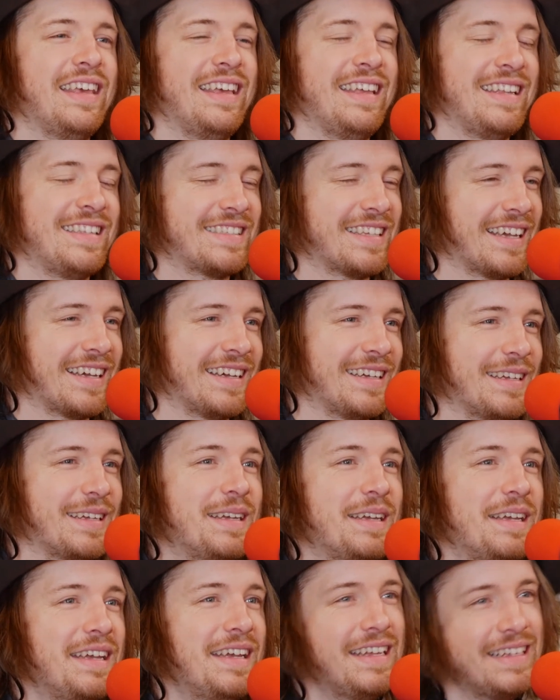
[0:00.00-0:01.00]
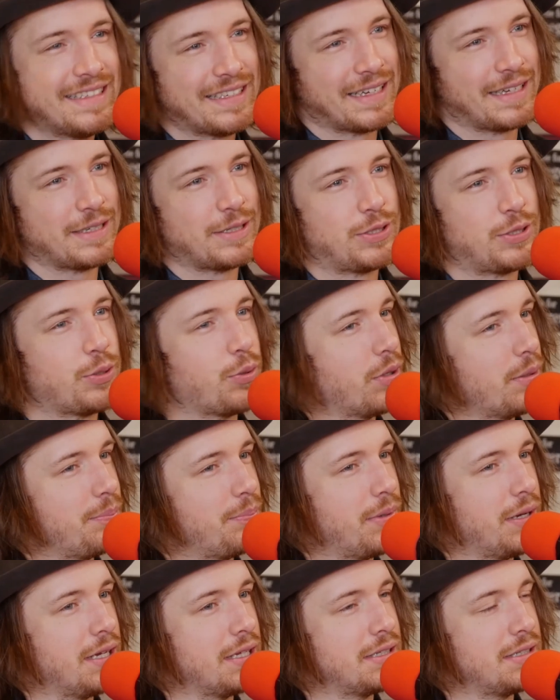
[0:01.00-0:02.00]
it's like a short
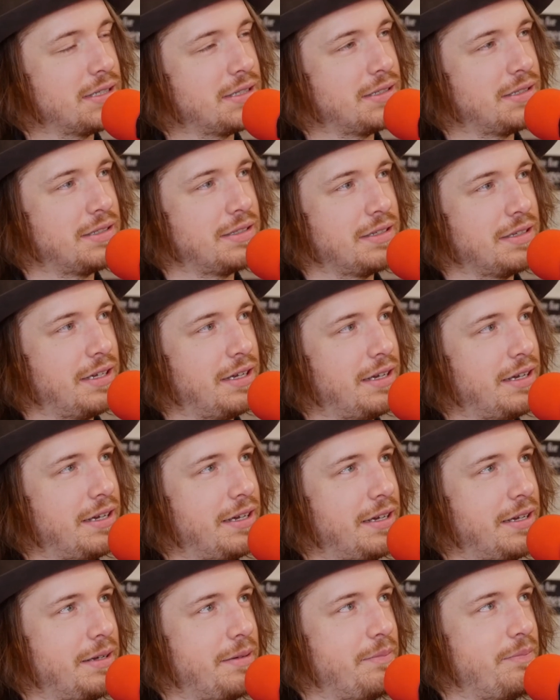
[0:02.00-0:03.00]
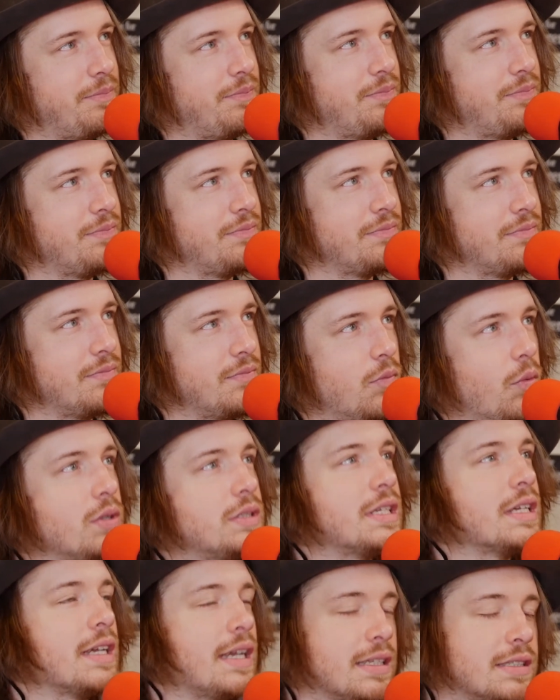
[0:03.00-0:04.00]
bus. Well,
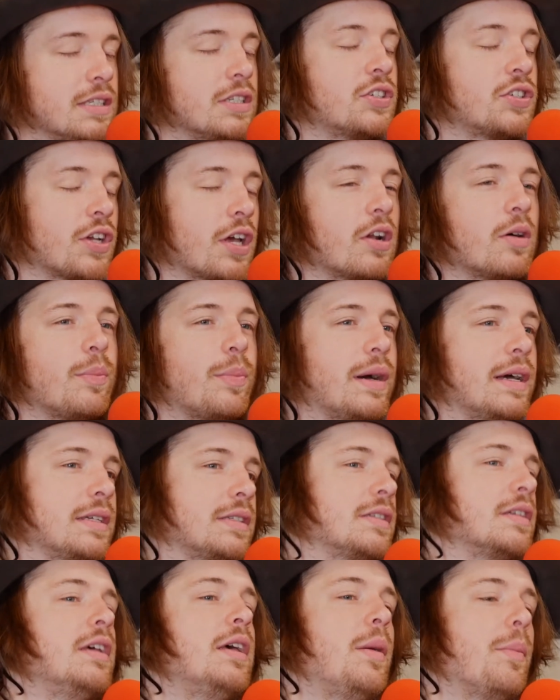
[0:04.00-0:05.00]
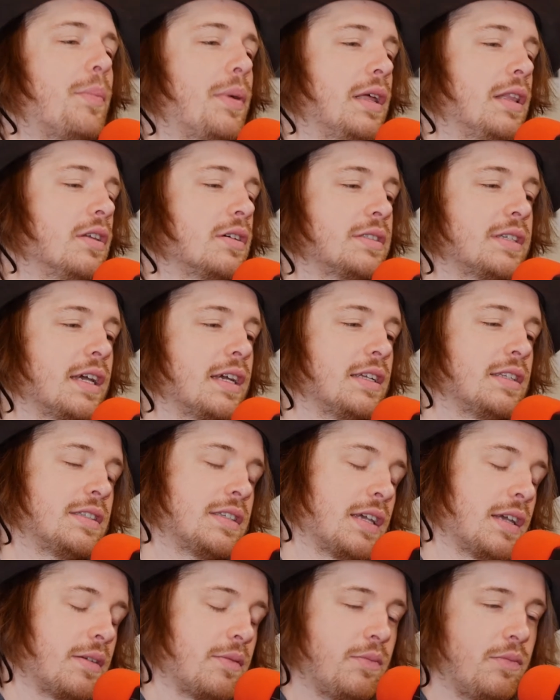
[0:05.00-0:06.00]
it's a shuttle bus, but it looks like it's
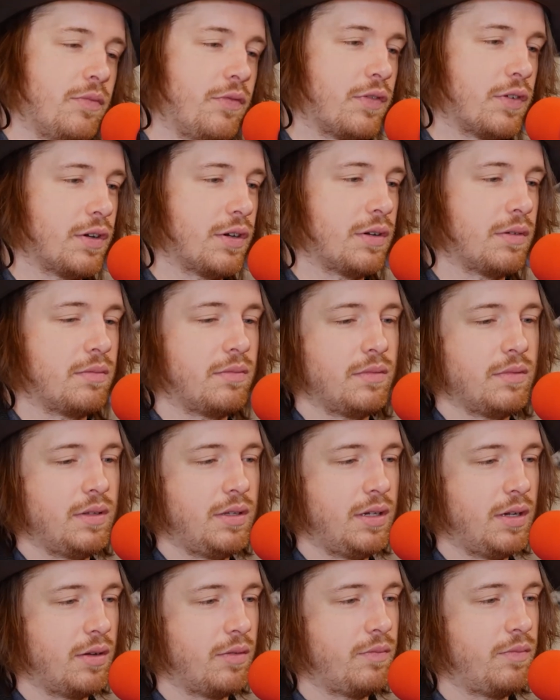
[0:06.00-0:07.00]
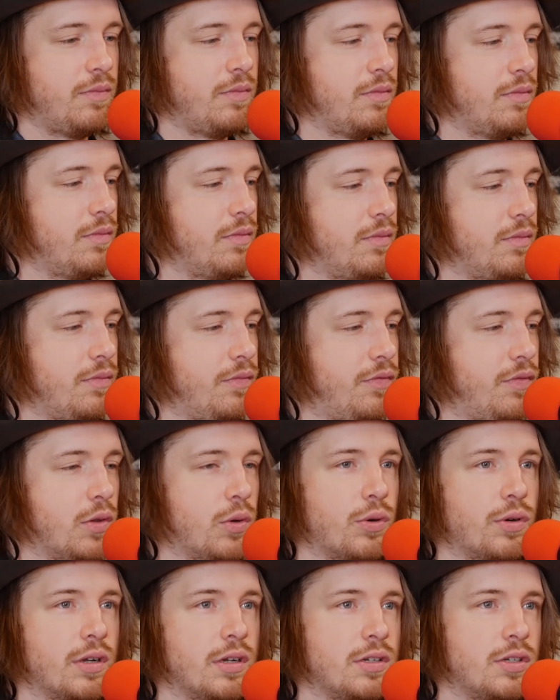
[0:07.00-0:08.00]
like for
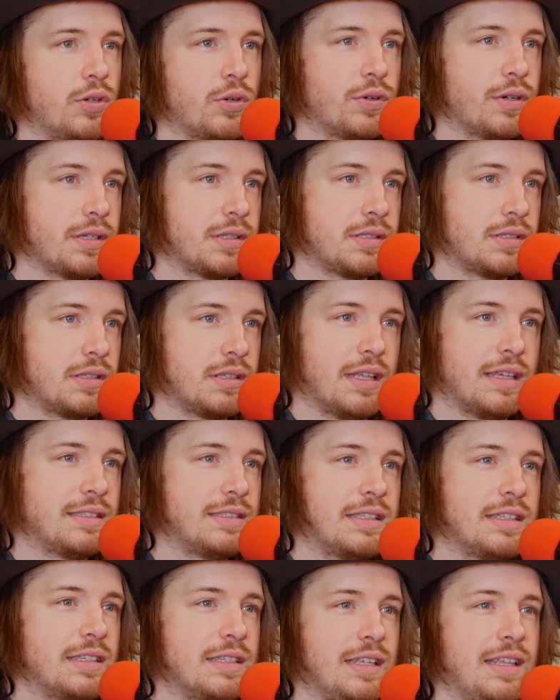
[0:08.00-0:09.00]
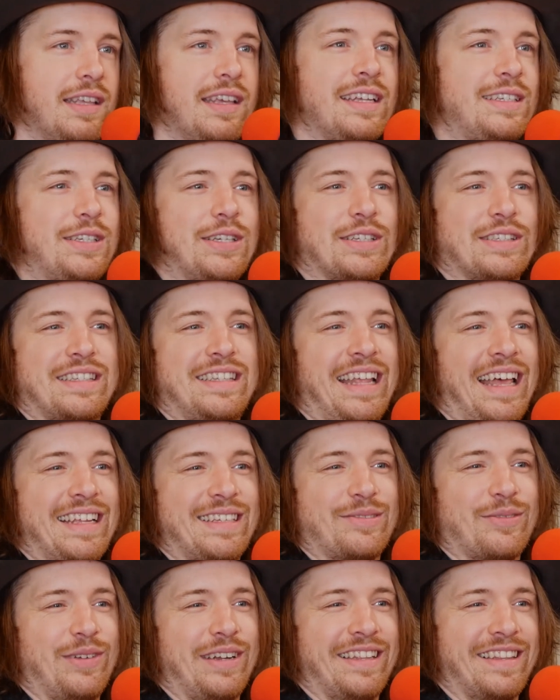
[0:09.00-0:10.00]
Florida tourists. That's what.